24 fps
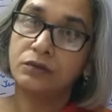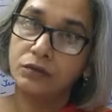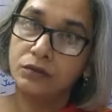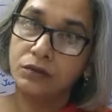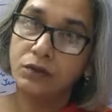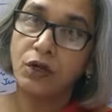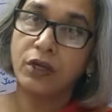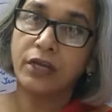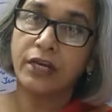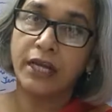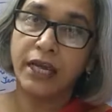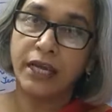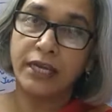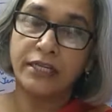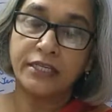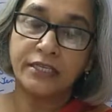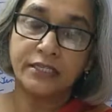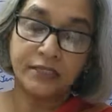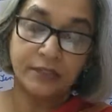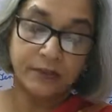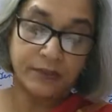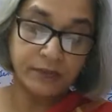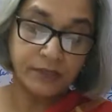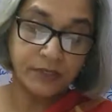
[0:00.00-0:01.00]

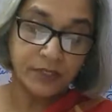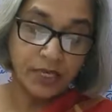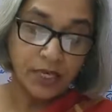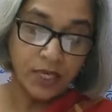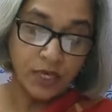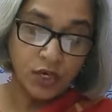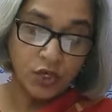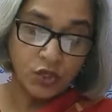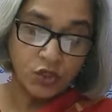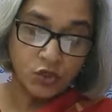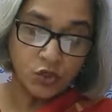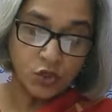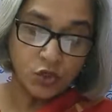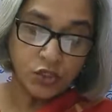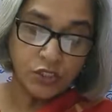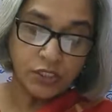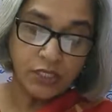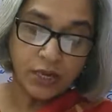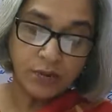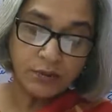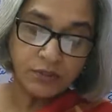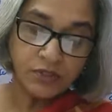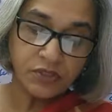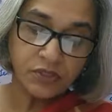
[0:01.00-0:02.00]
organisms. So
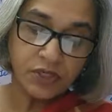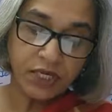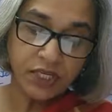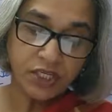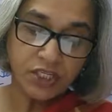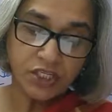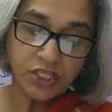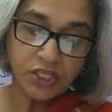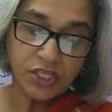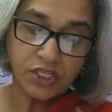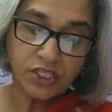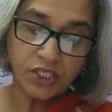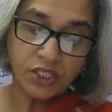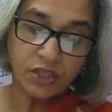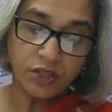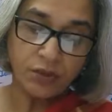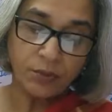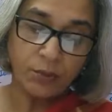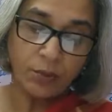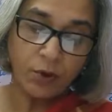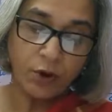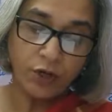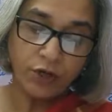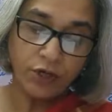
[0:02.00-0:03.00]
some structures in the
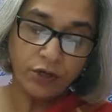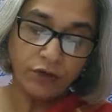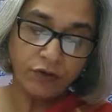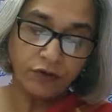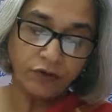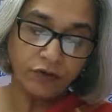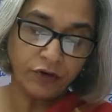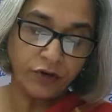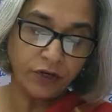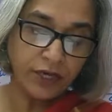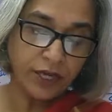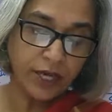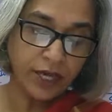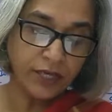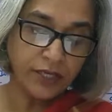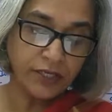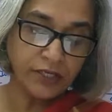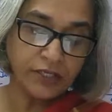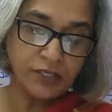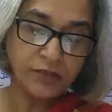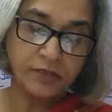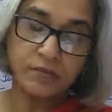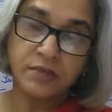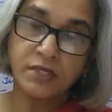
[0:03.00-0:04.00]
body of
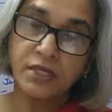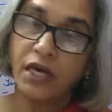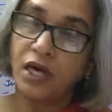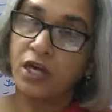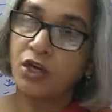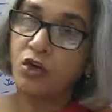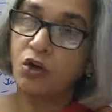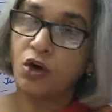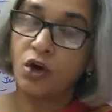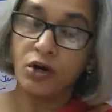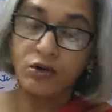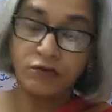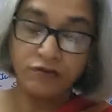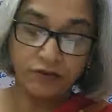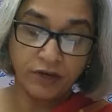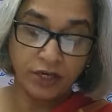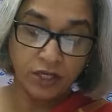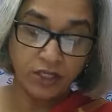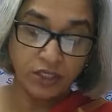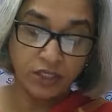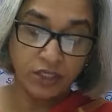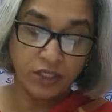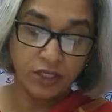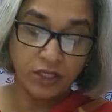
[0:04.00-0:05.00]
organisms are not
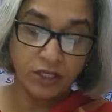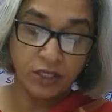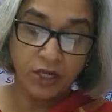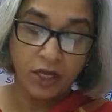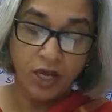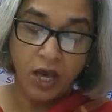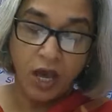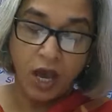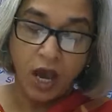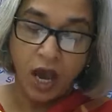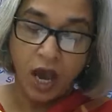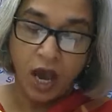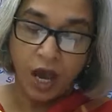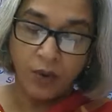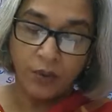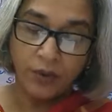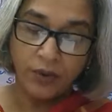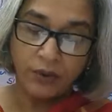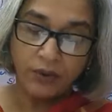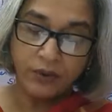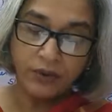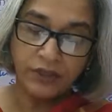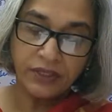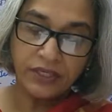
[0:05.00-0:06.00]
functional.
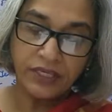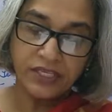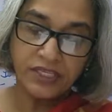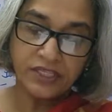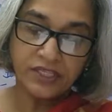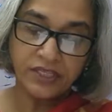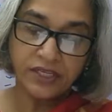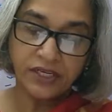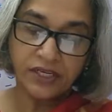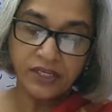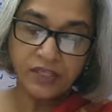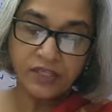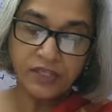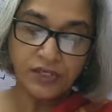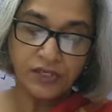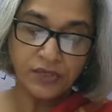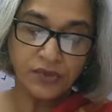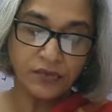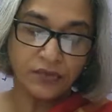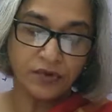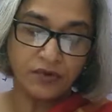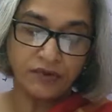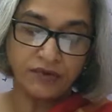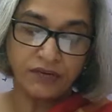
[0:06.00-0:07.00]
However, these structures
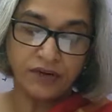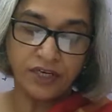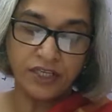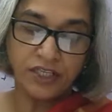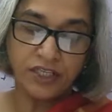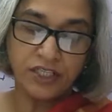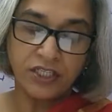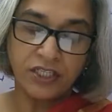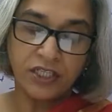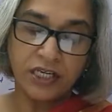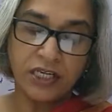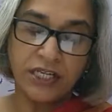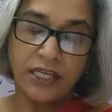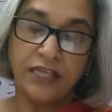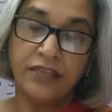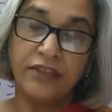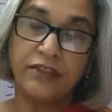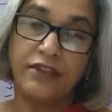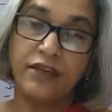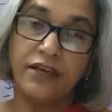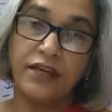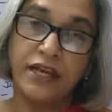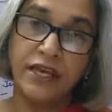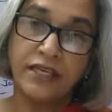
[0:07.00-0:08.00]
were functional in
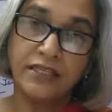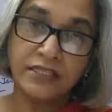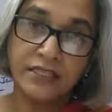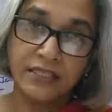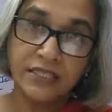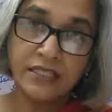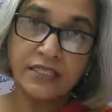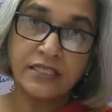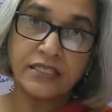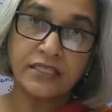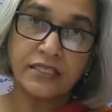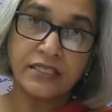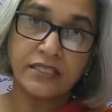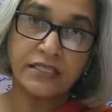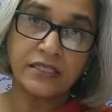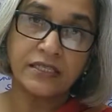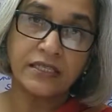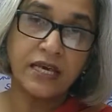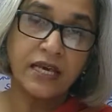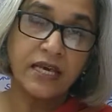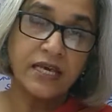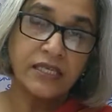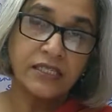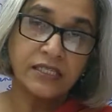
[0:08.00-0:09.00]
their ancestors.
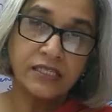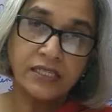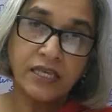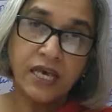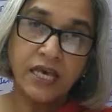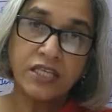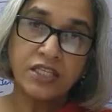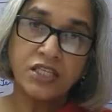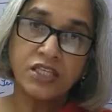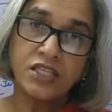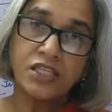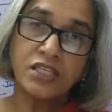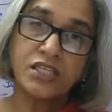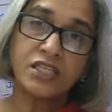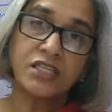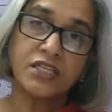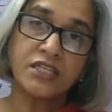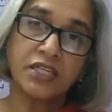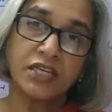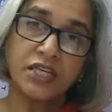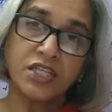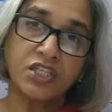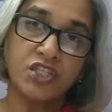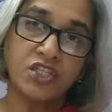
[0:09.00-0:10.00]
Such
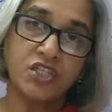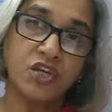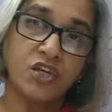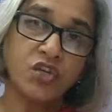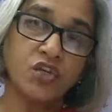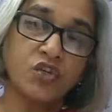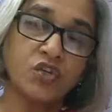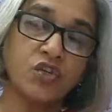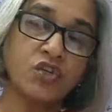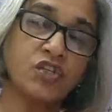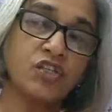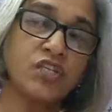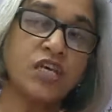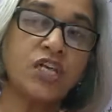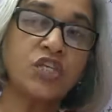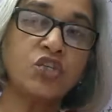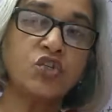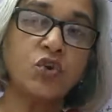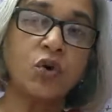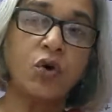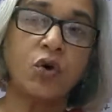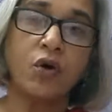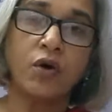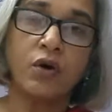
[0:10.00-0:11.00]
structures or such
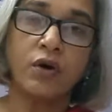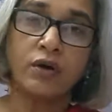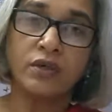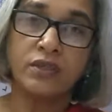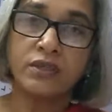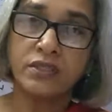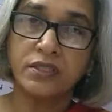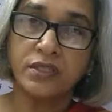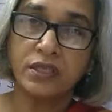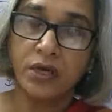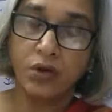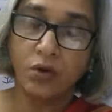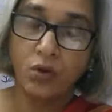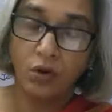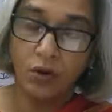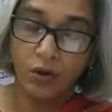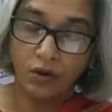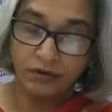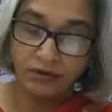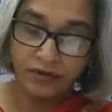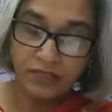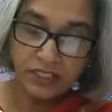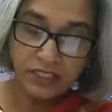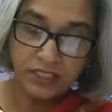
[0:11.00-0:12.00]
organs are
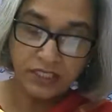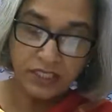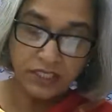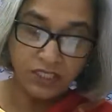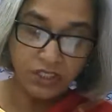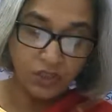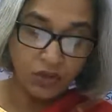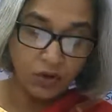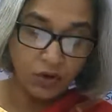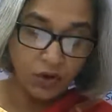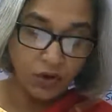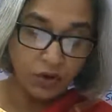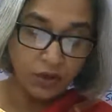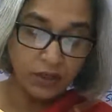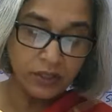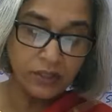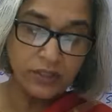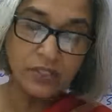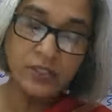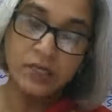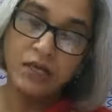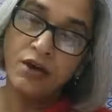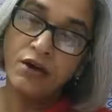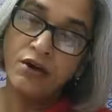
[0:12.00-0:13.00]
called vestigial organs.
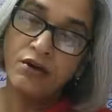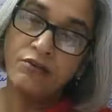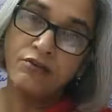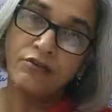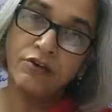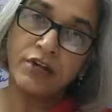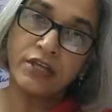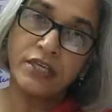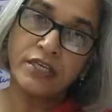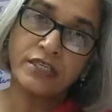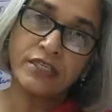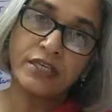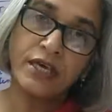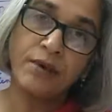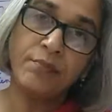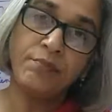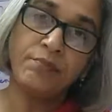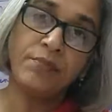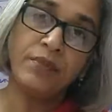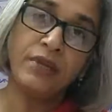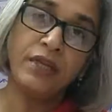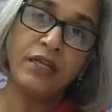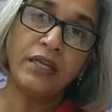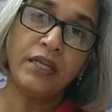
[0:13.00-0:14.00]
For
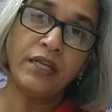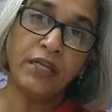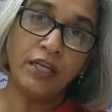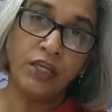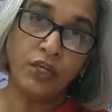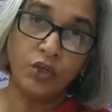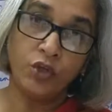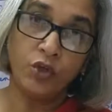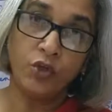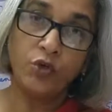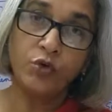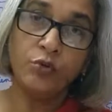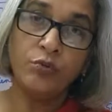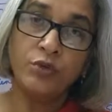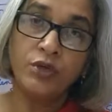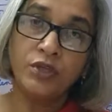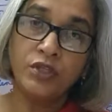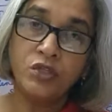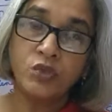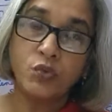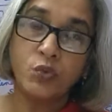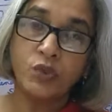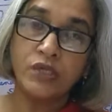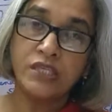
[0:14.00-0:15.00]
example, in
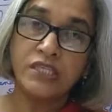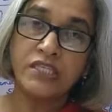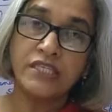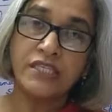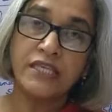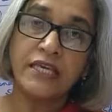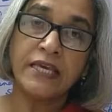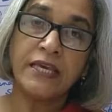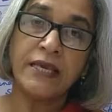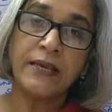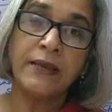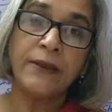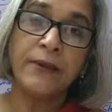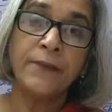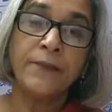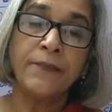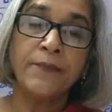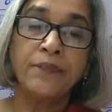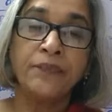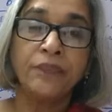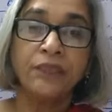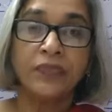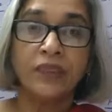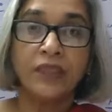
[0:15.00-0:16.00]
humans we see
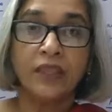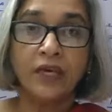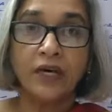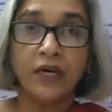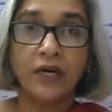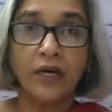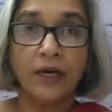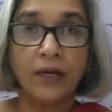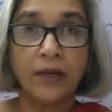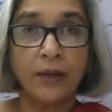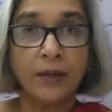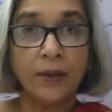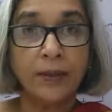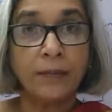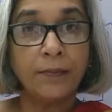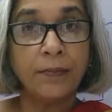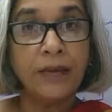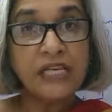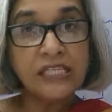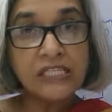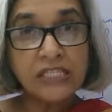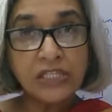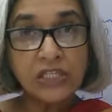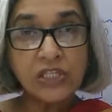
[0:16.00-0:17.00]
the
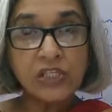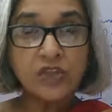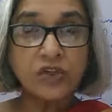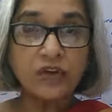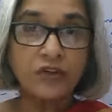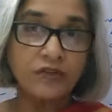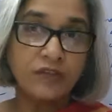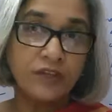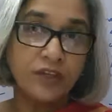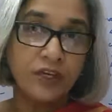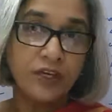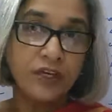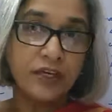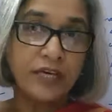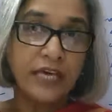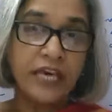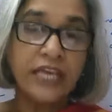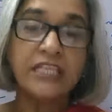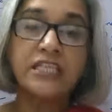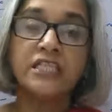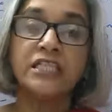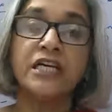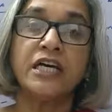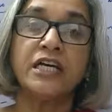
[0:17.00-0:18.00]
muscles of the
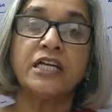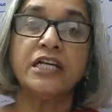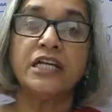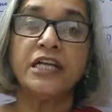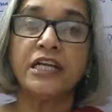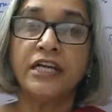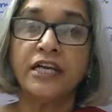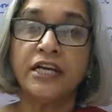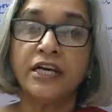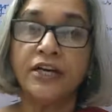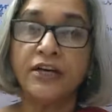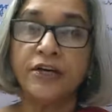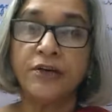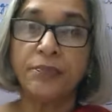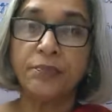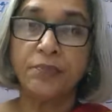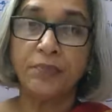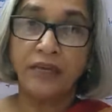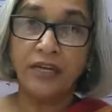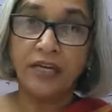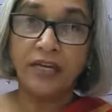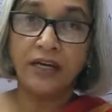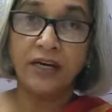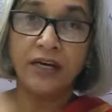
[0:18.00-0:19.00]
external ear,
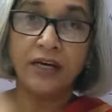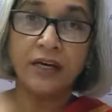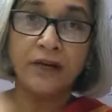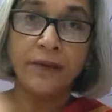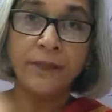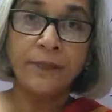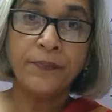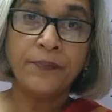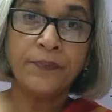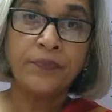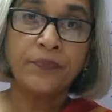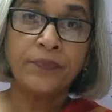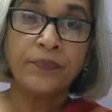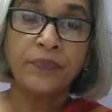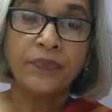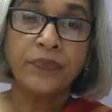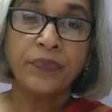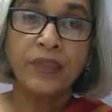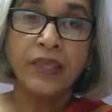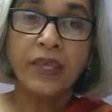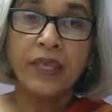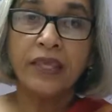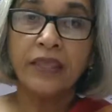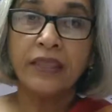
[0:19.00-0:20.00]
pinna,
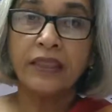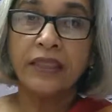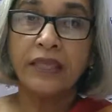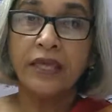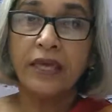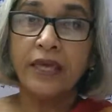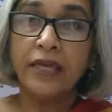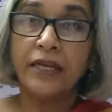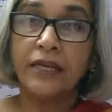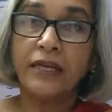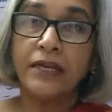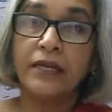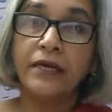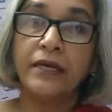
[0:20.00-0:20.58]
then